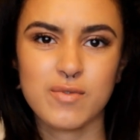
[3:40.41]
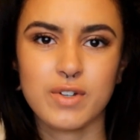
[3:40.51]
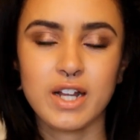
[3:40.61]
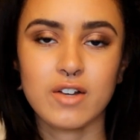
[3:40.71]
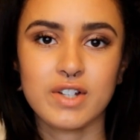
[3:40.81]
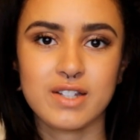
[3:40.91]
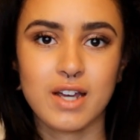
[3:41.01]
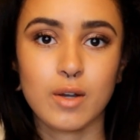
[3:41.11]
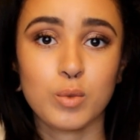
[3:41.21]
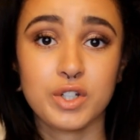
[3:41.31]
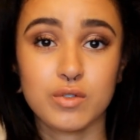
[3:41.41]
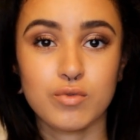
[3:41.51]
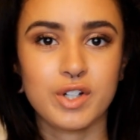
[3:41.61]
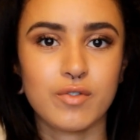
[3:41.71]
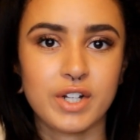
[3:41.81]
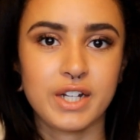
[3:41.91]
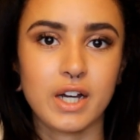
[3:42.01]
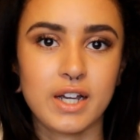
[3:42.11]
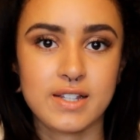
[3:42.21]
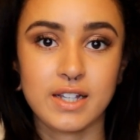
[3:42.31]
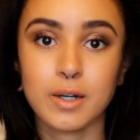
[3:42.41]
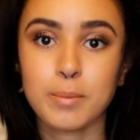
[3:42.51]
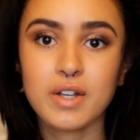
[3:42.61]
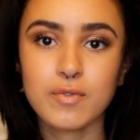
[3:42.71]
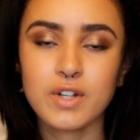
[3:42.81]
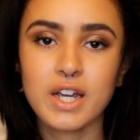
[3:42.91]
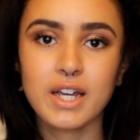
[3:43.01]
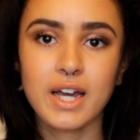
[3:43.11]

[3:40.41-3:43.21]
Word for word: vanilla scent which is really really nice and uplifting